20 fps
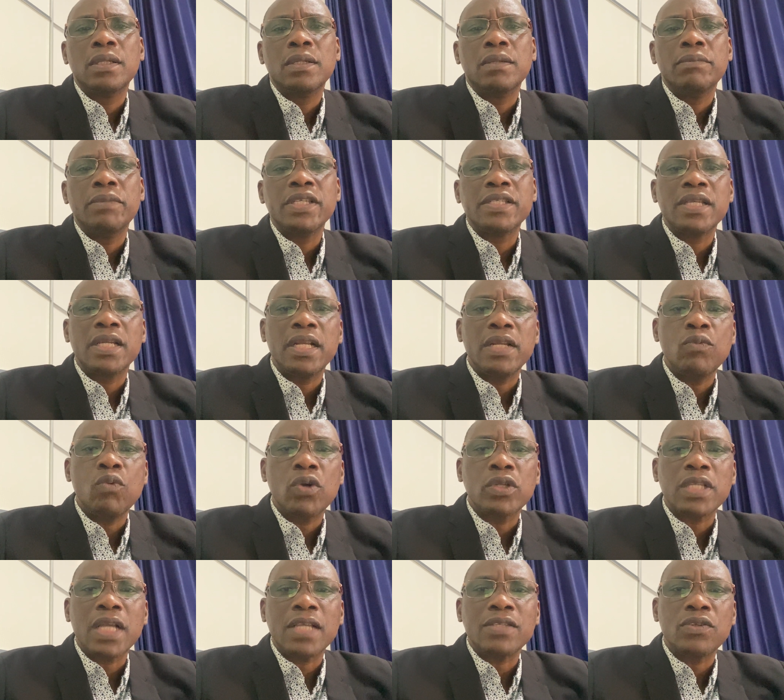Basically,
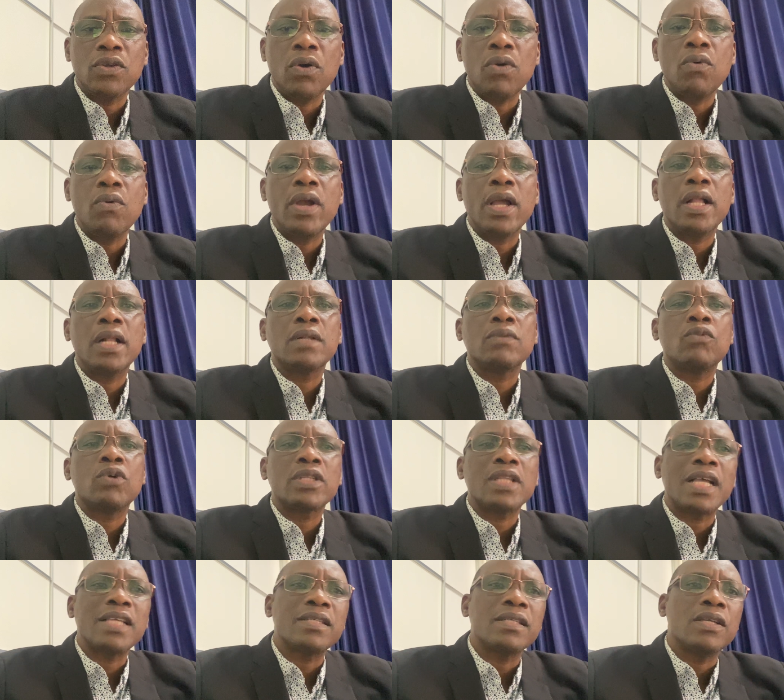what has gone well,
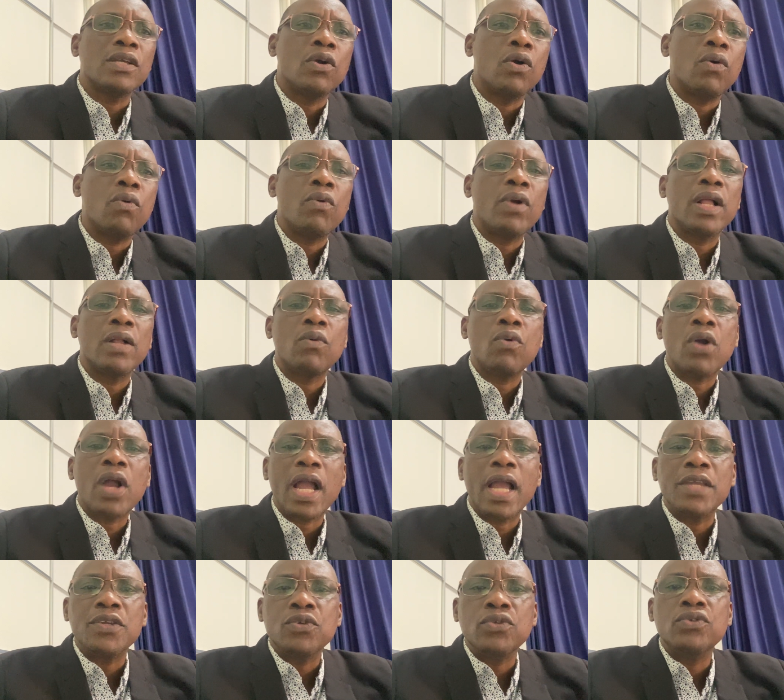what hasn't gone well, what
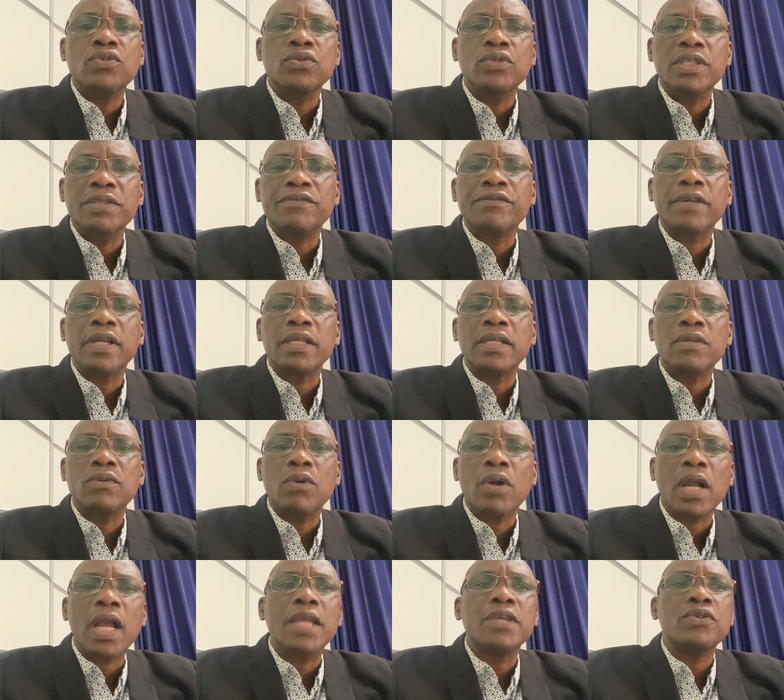can you do differently,
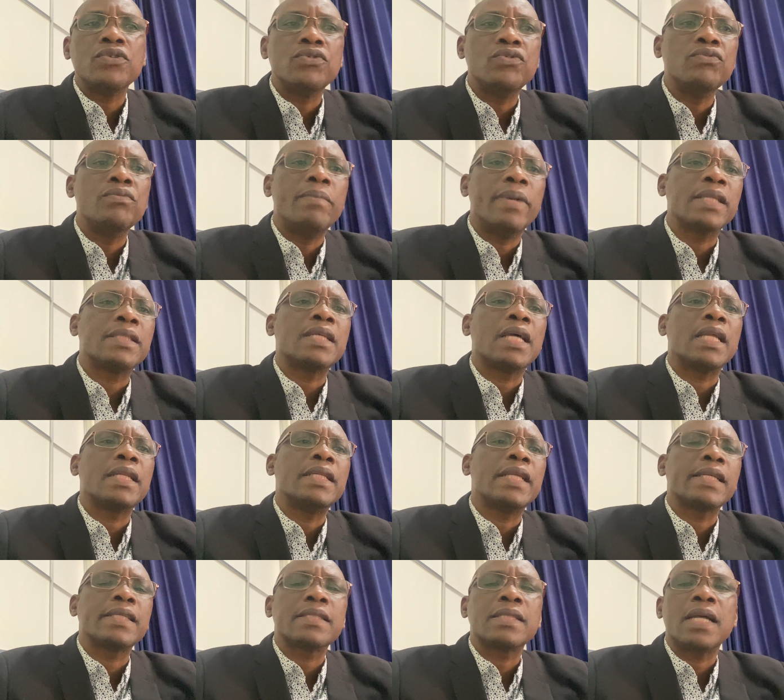what can you do better
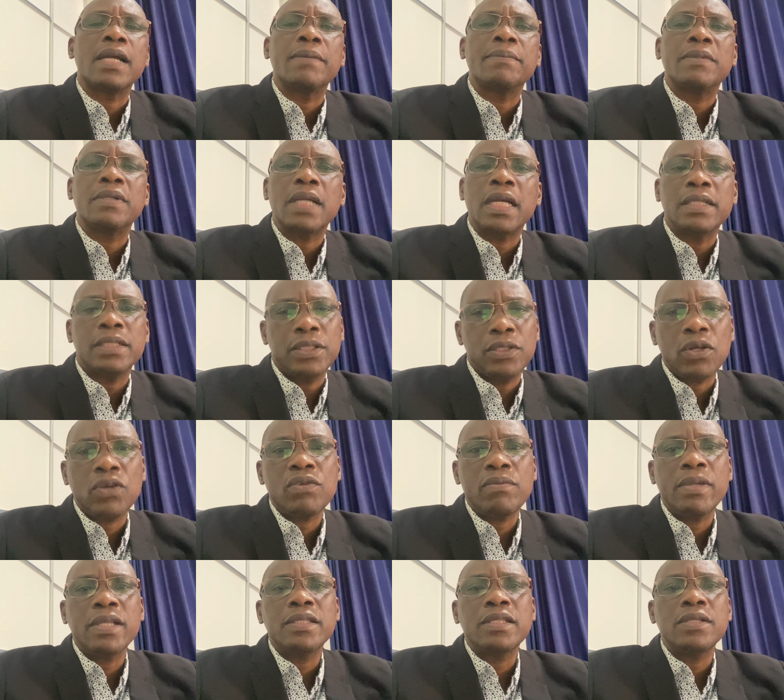next time.
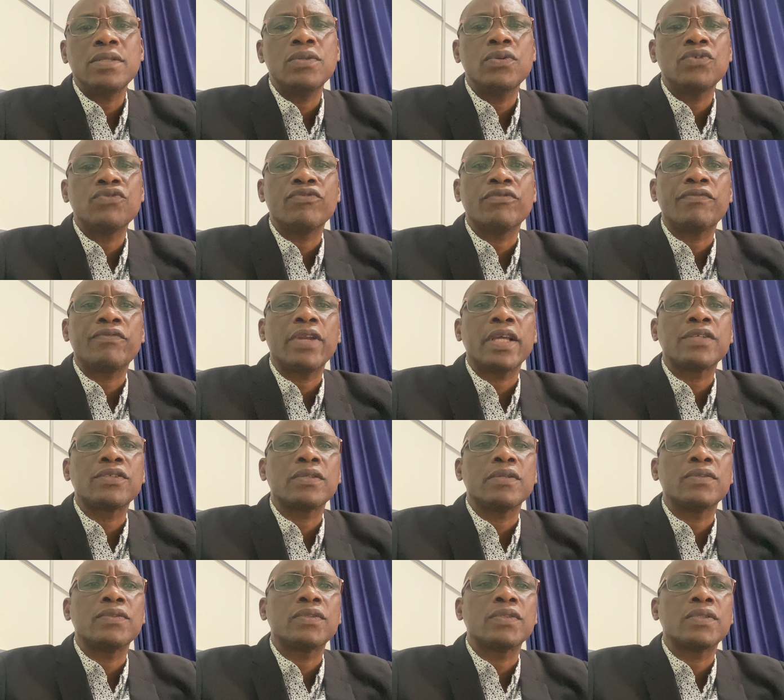Documenting those
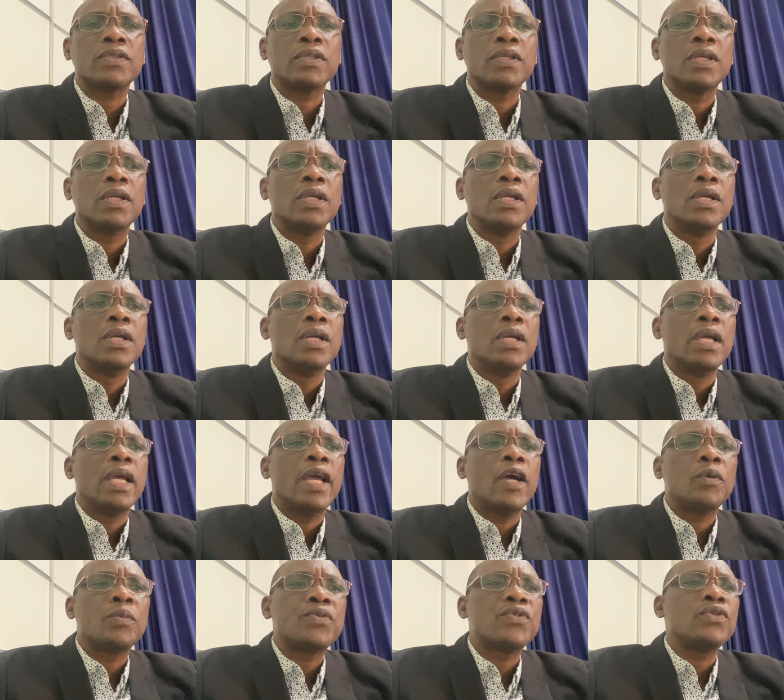reflections
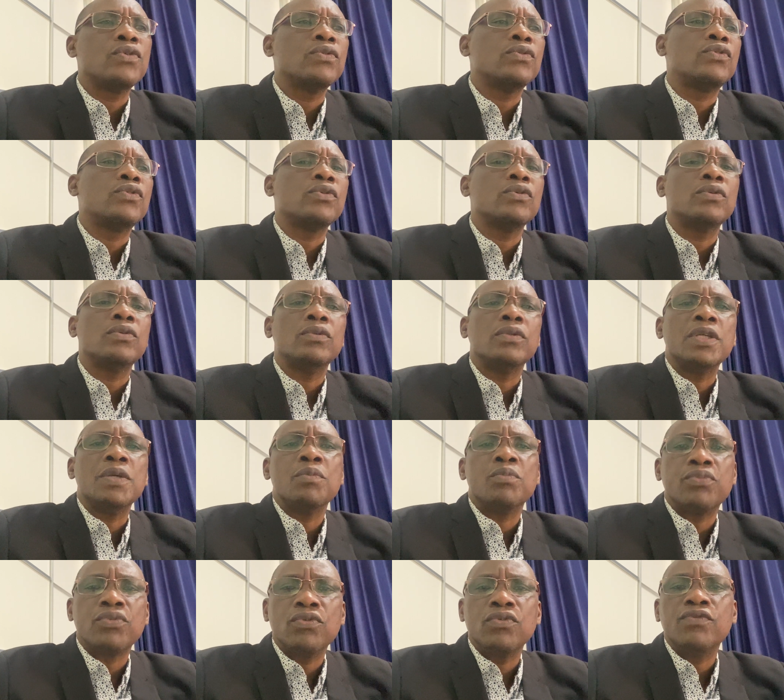helps you to
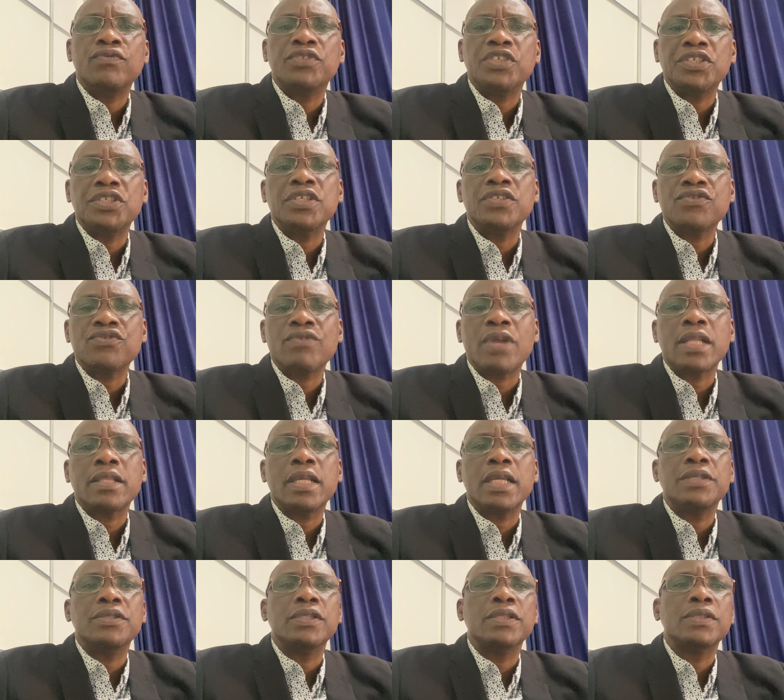improve teaching
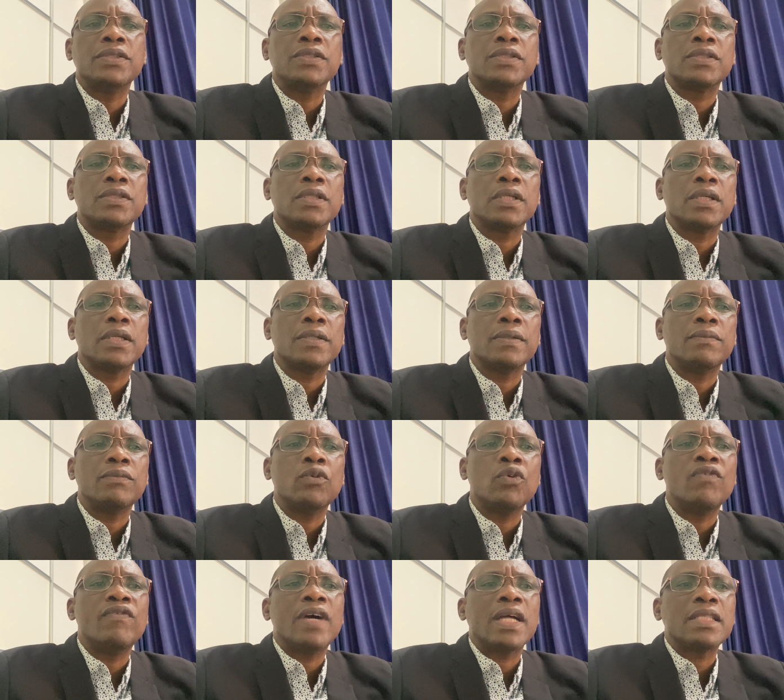strategies
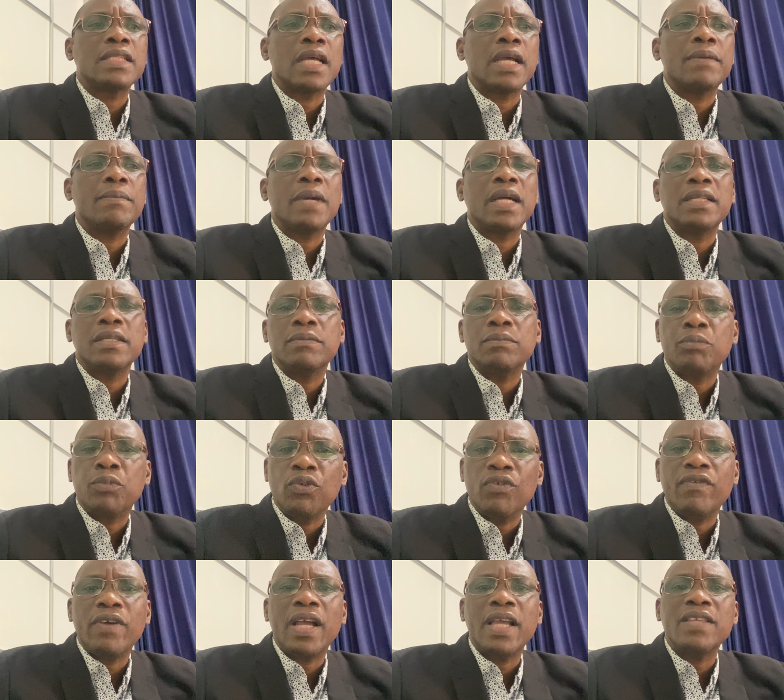over time, and it
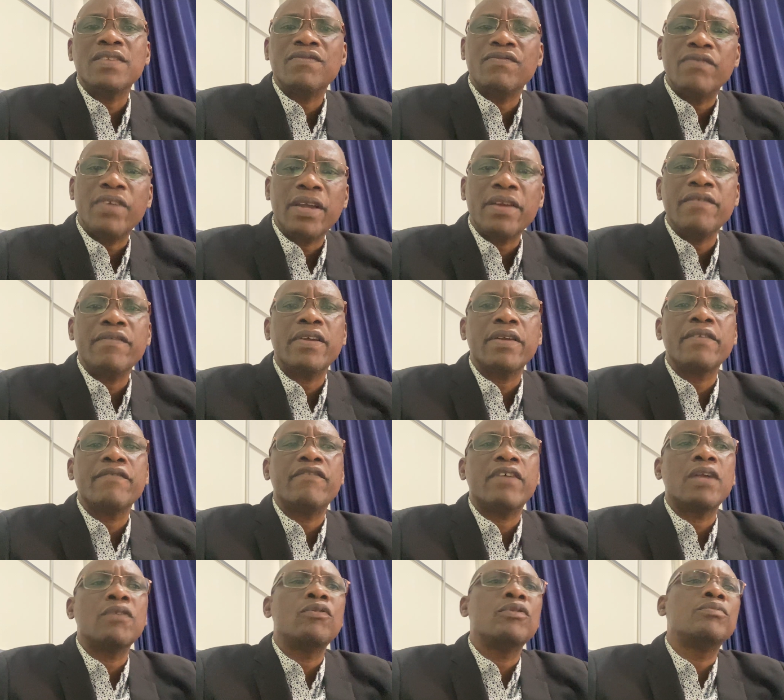provides very, very
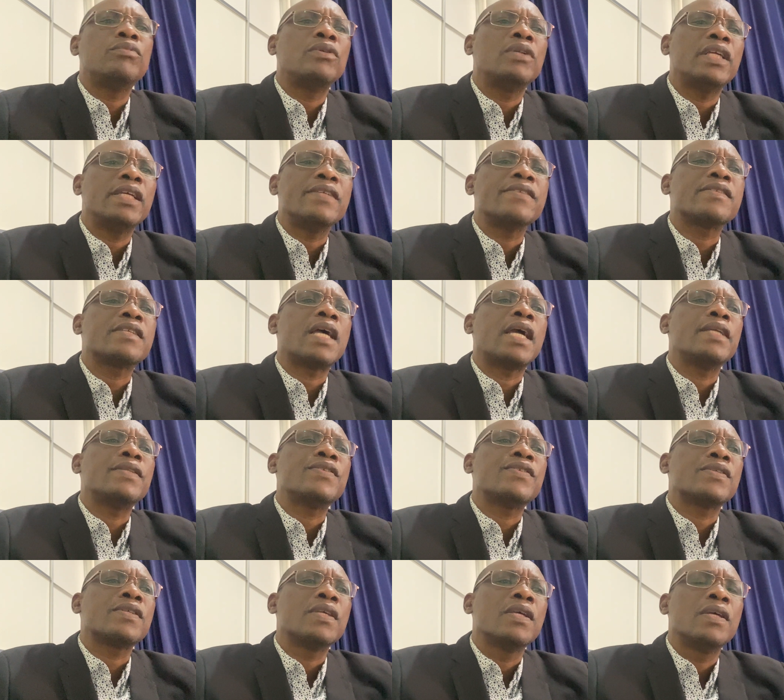valuable insights